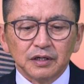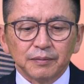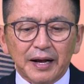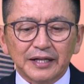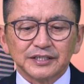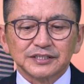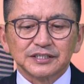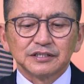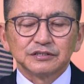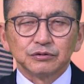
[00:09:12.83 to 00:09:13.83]

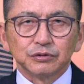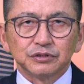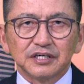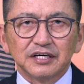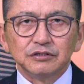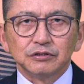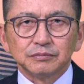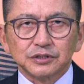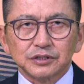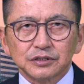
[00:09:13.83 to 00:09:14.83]
palaces, new
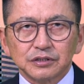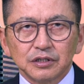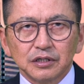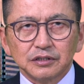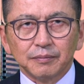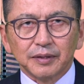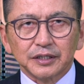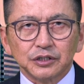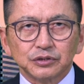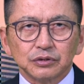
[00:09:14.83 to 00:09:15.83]
stadiums, the money
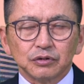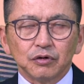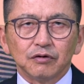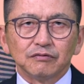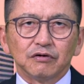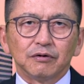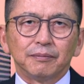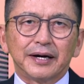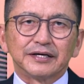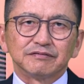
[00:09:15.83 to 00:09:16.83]
should go for
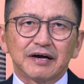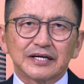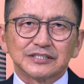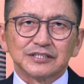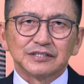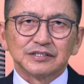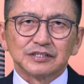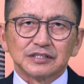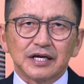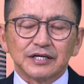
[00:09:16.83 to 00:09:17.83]
buying
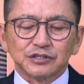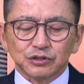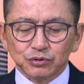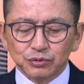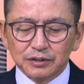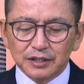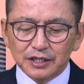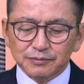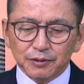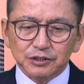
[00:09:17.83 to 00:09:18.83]
vaccines as soon as
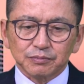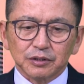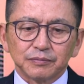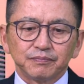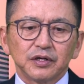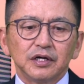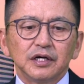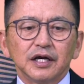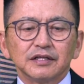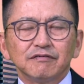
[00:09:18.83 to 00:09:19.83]
possible.
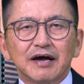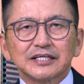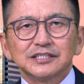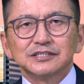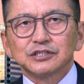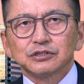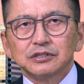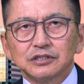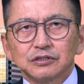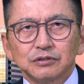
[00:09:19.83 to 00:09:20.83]
And the vaccine
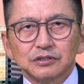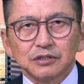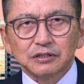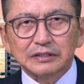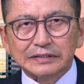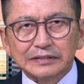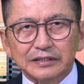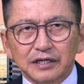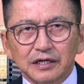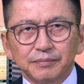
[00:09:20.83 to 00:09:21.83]
issue is not
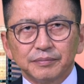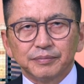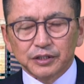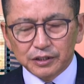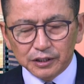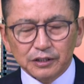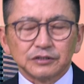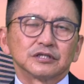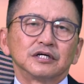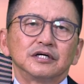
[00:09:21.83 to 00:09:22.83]
clear because